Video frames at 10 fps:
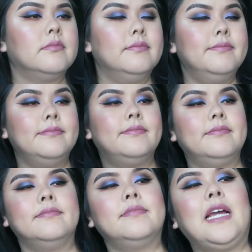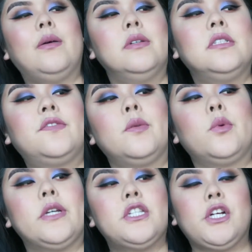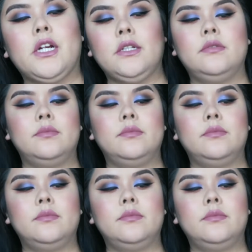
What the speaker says: That one's for moisture.